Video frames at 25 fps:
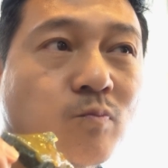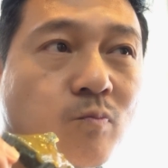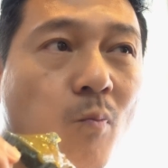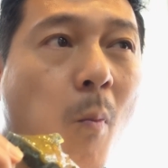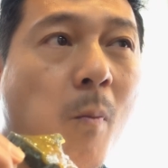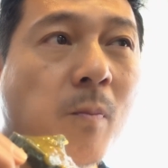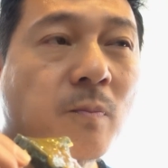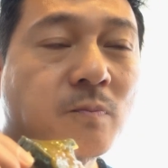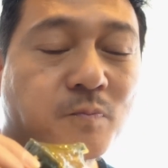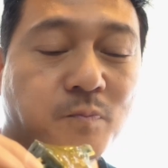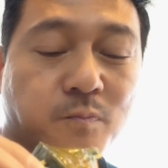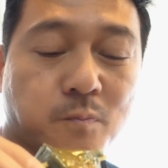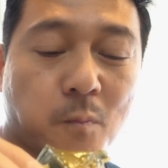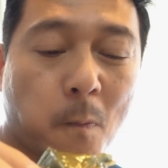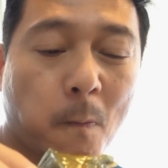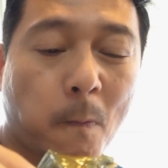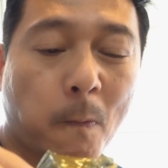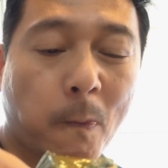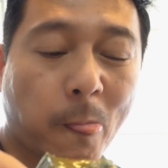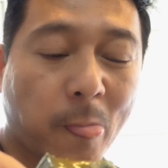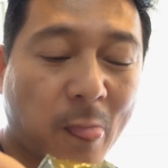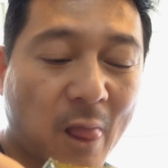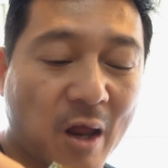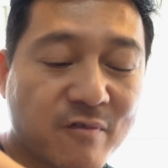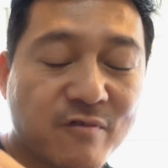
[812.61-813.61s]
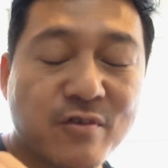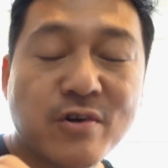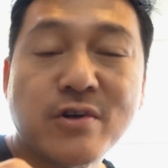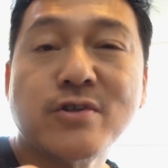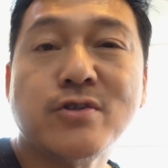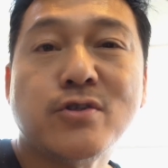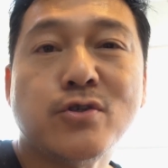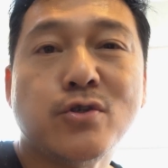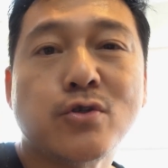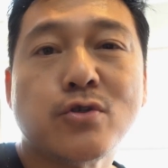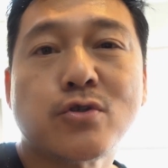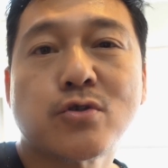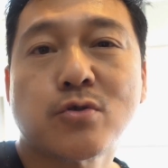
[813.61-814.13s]
Mm. Very
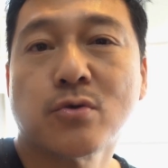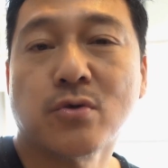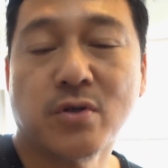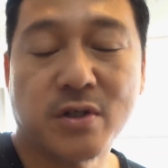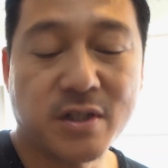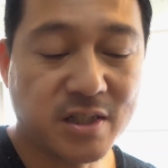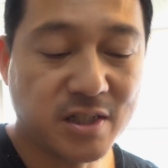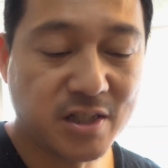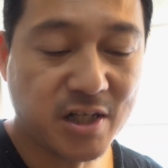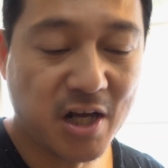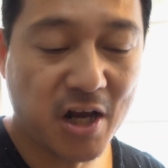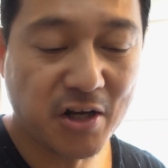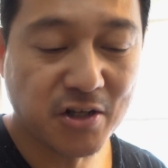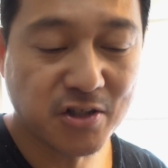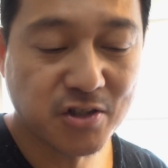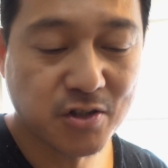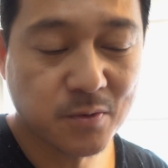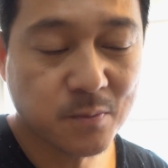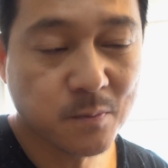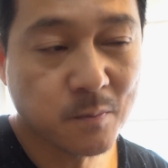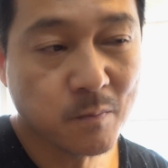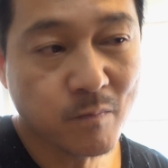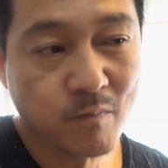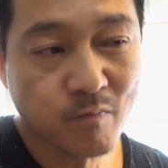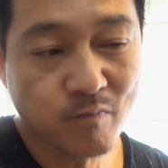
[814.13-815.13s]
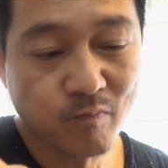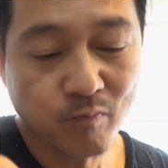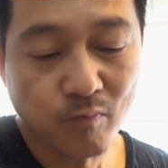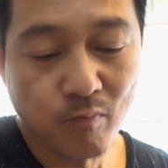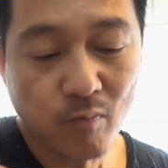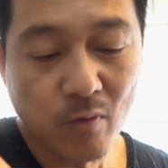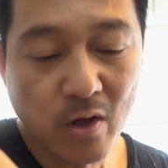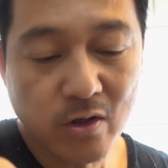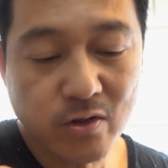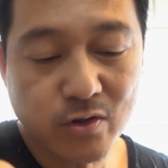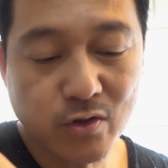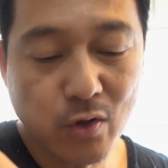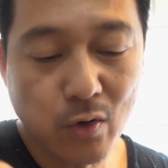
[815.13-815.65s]
neutral in taste.
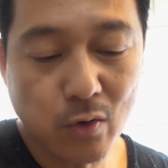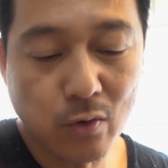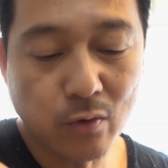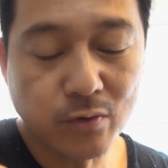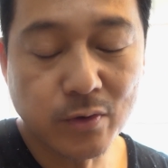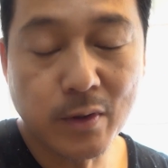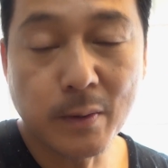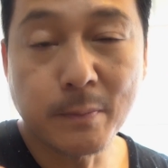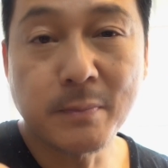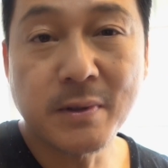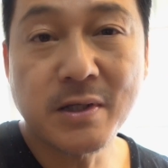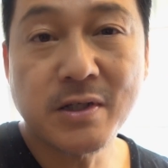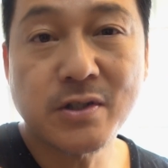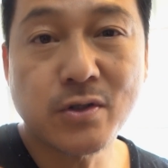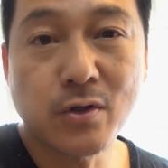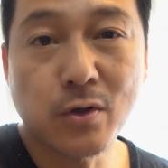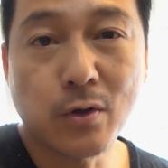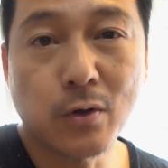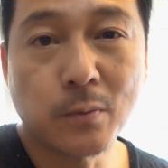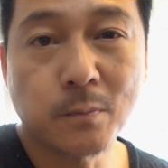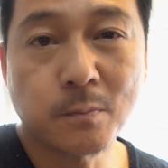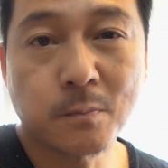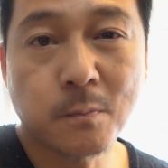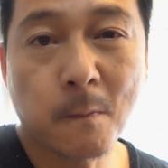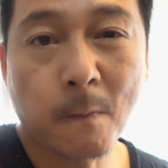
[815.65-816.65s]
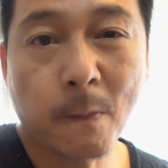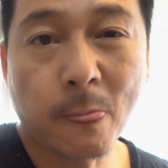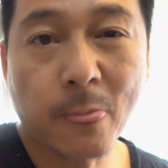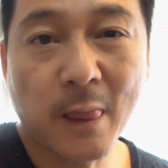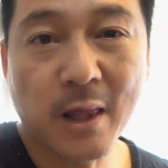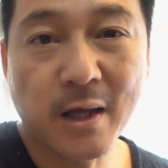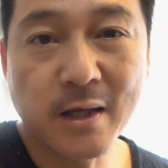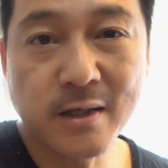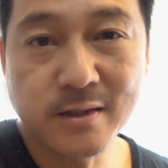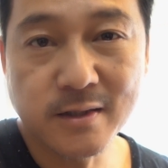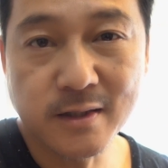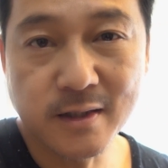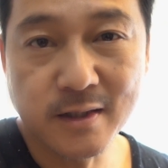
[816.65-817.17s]
So the miso
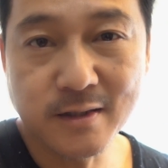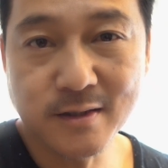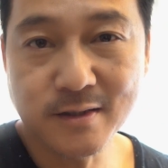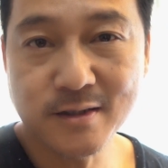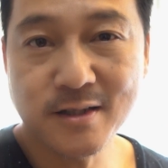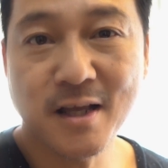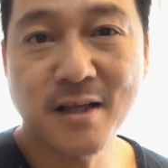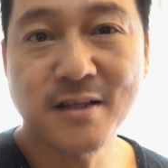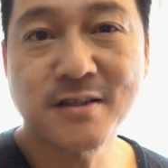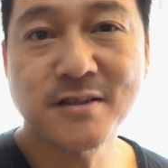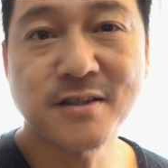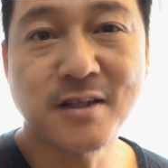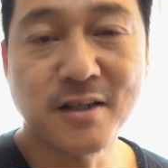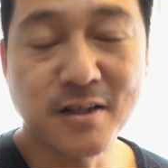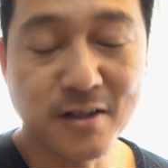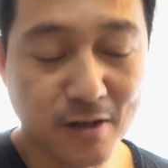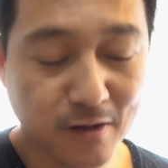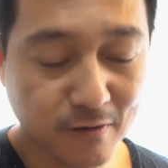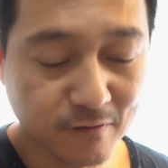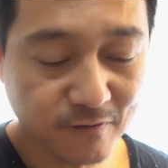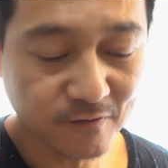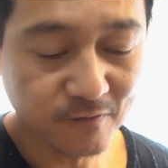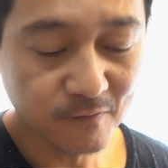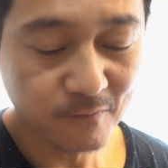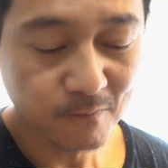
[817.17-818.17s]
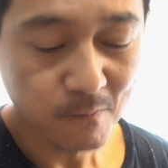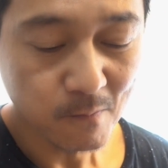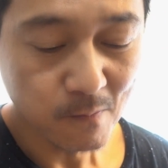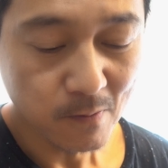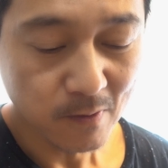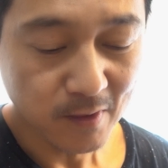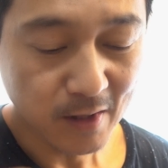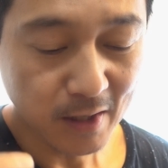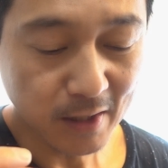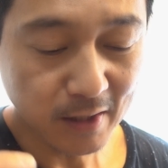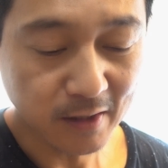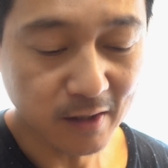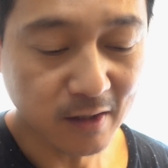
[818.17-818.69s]
is intense enough
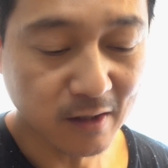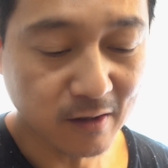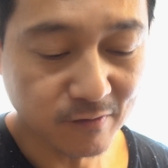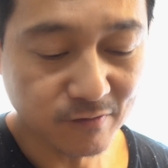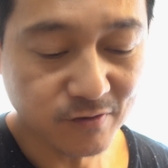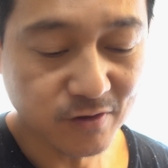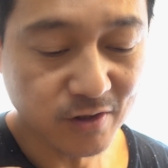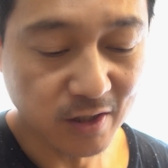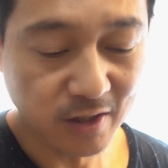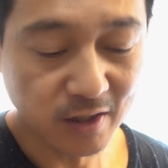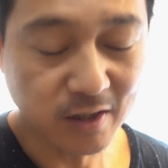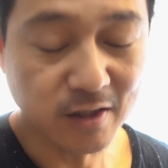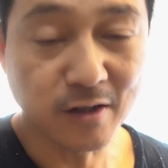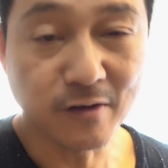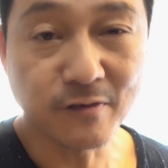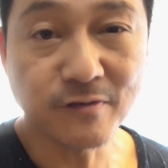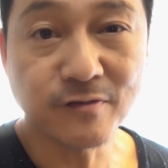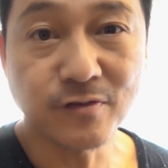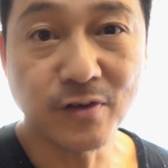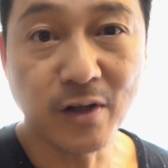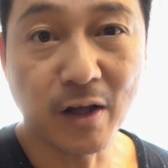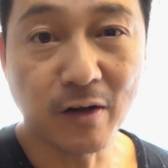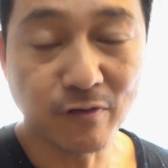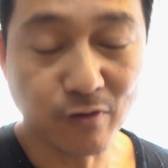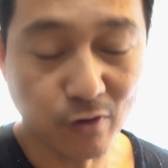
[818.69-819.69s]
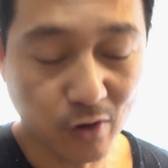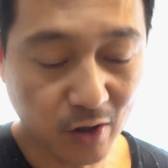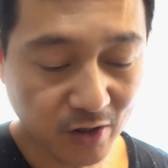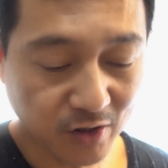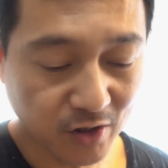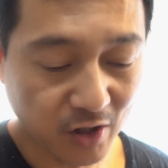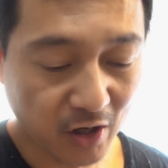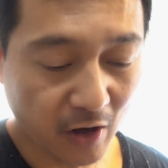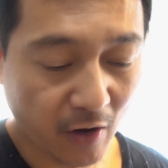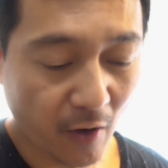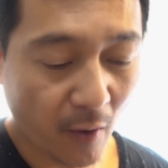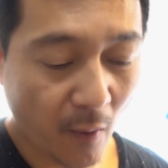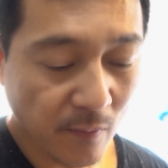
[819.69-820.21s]
that it gives it enough flavor. I
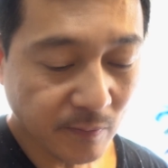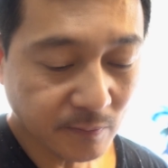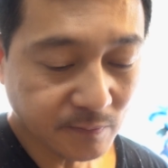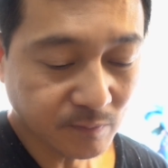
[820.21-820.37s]
think.